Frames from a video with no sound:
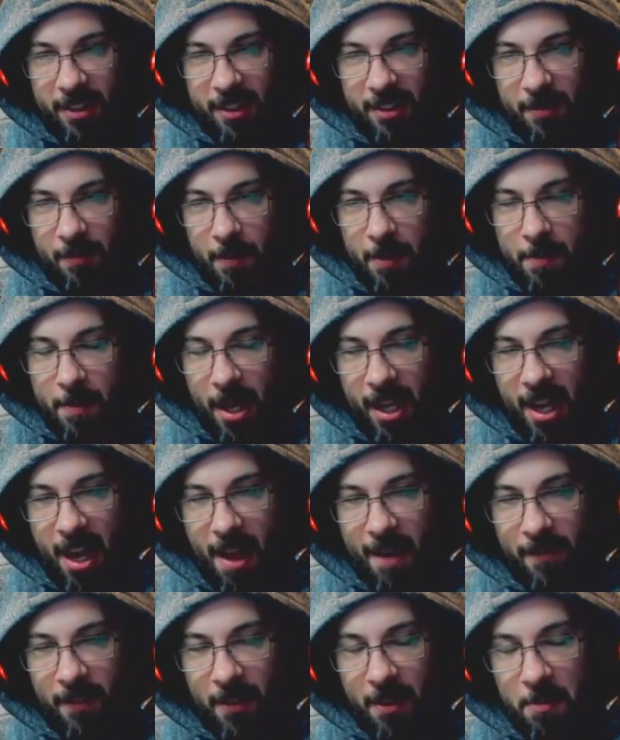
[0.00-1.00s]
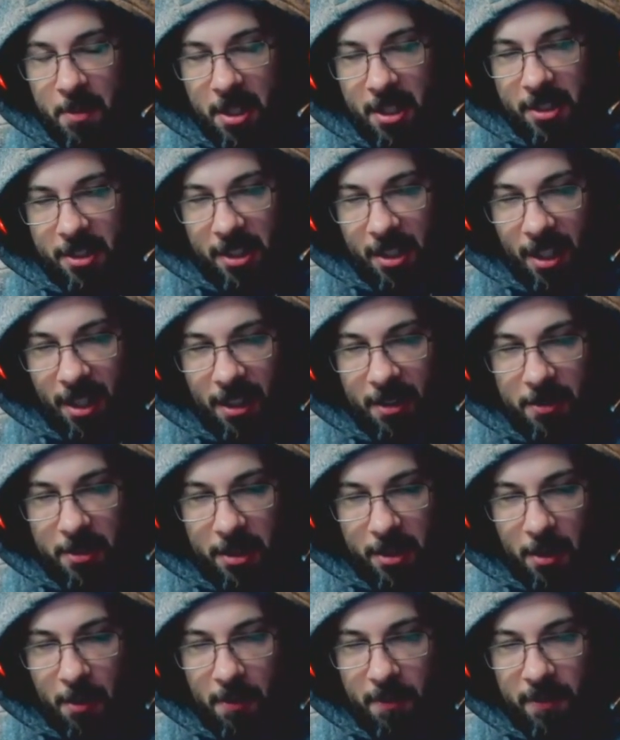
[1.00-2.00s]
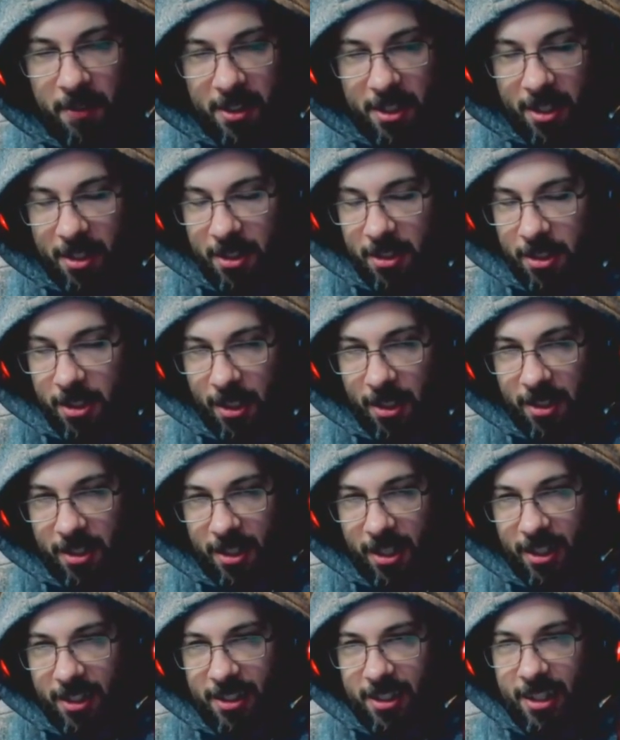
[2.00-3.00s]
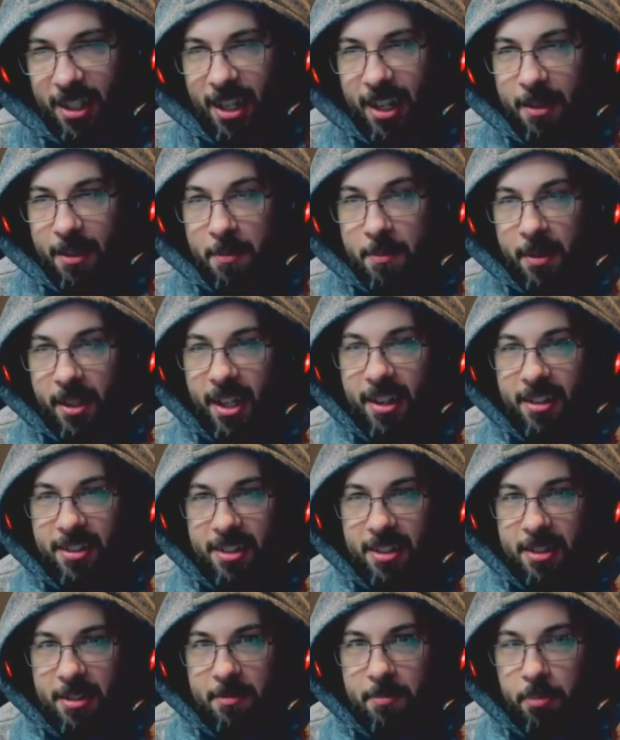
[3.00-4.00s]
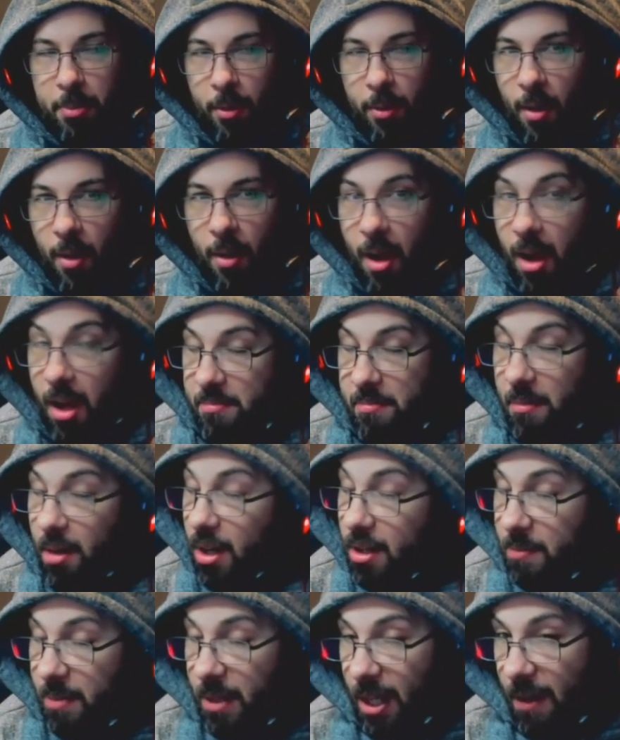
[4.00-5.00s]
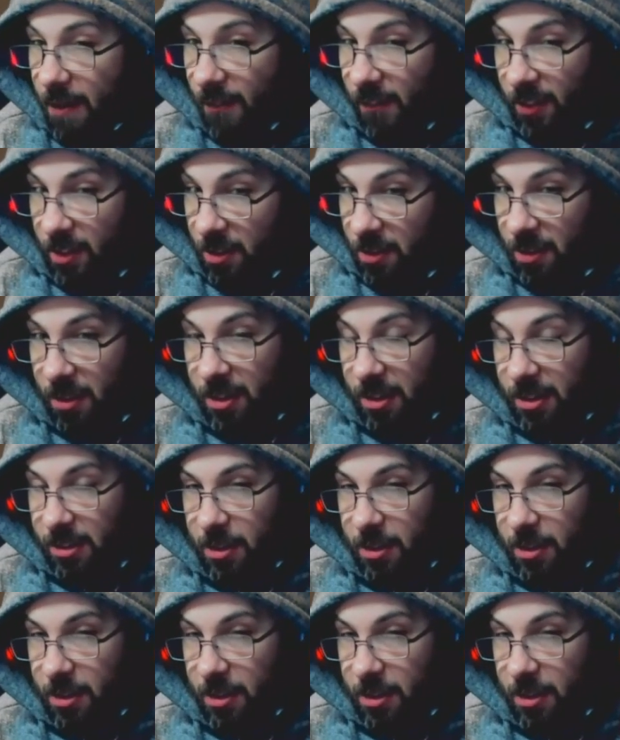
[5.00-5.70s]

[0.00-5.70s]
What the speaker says: we may have our merch guy, which is Goldfish of Justice, and I'm guessing Prime might be up for,